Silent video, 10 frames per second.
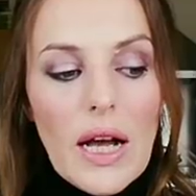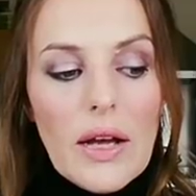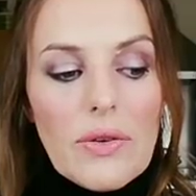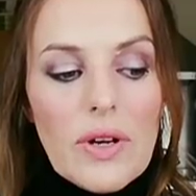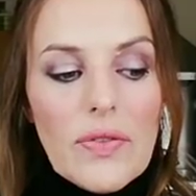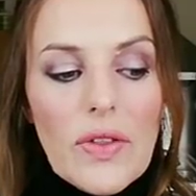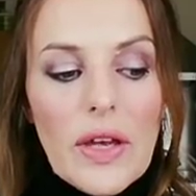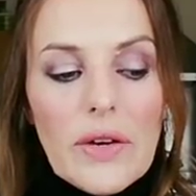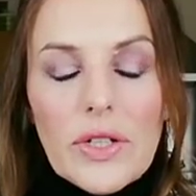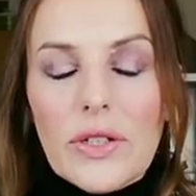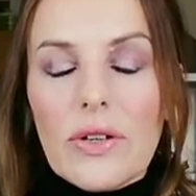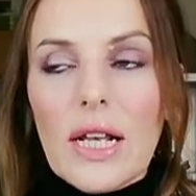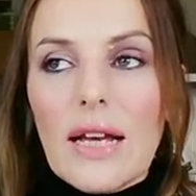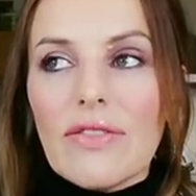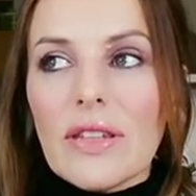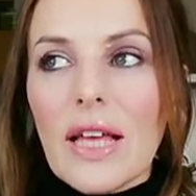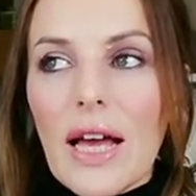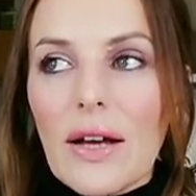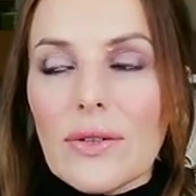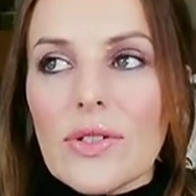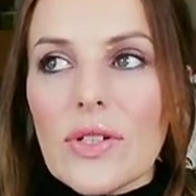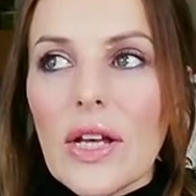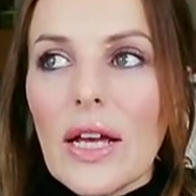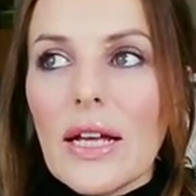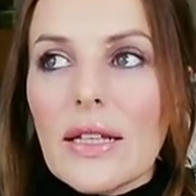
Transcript: Chiron there in your 11th house,